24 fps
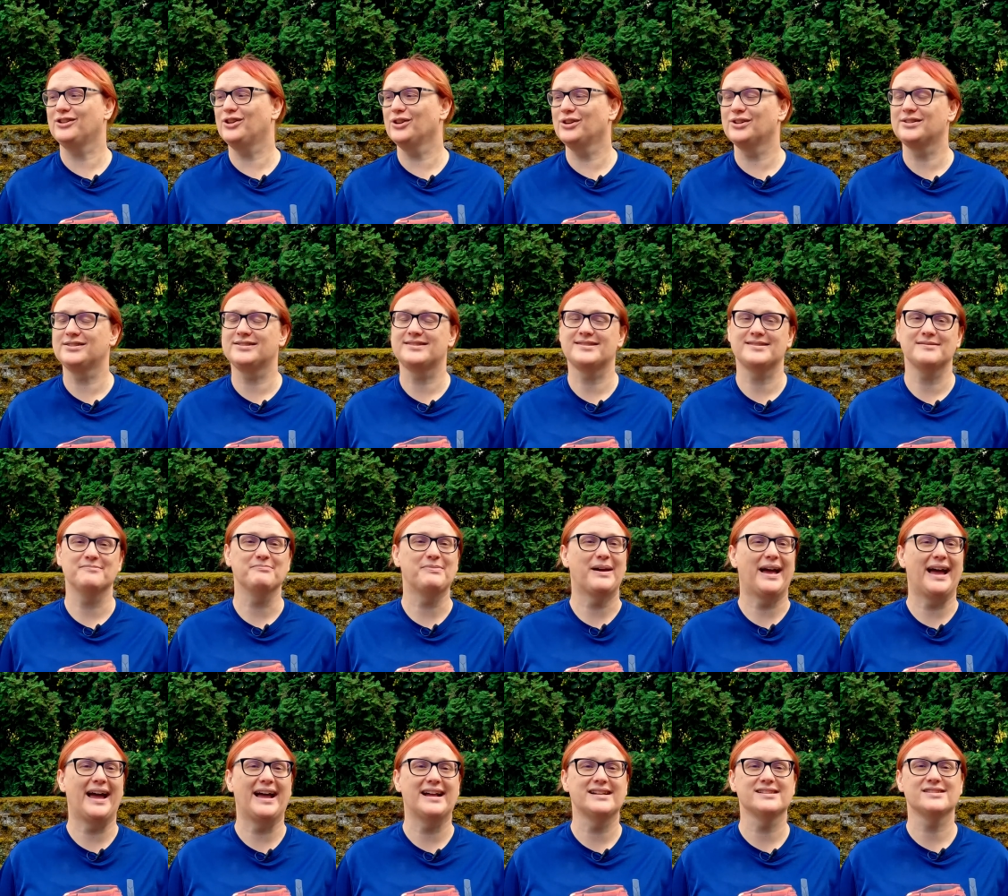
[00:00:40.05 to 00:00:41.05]
goods and
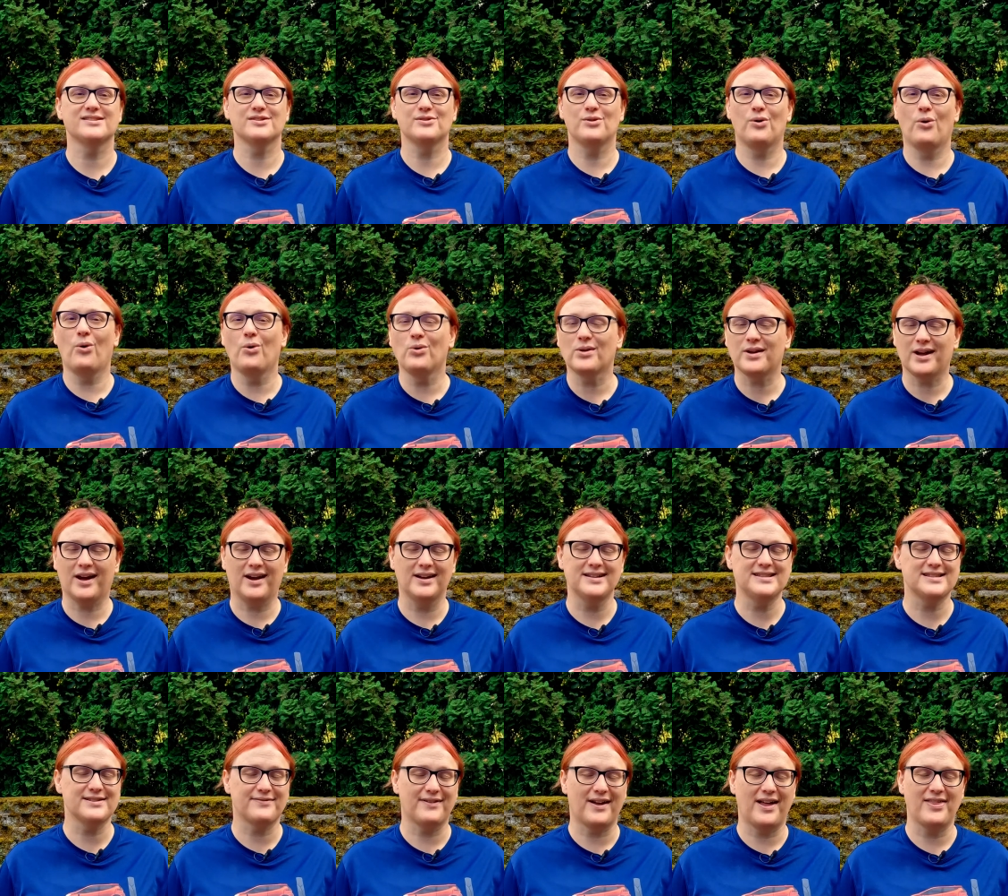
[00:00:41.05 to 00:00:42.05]
bads and all
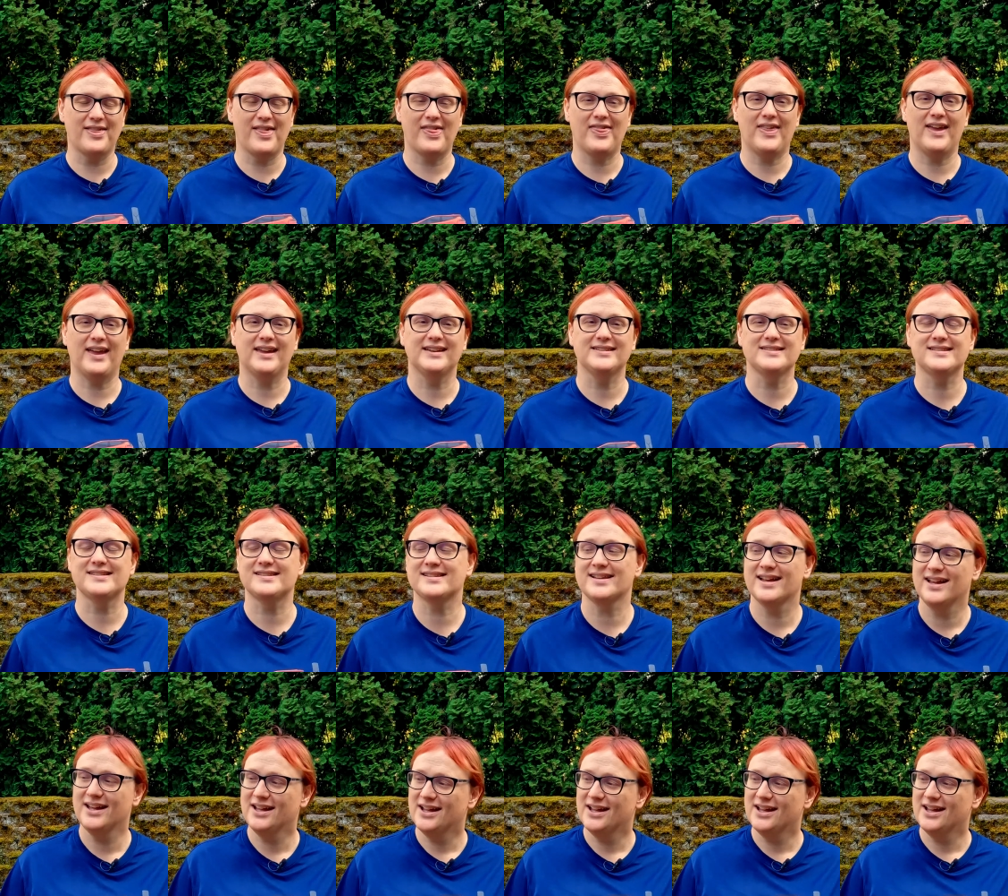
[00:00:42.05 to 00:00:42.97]
kinds of other things,